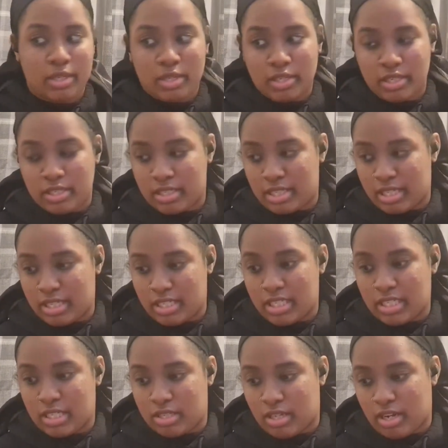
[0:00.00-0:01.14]
because this
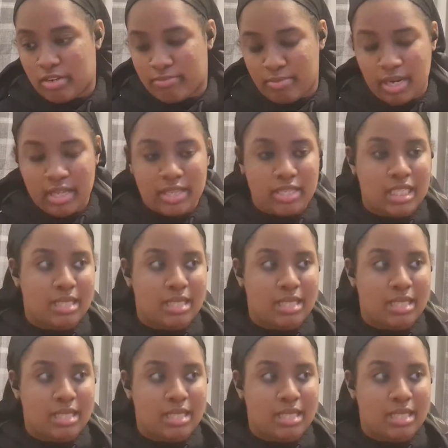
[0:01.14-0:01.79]
is the start of mine.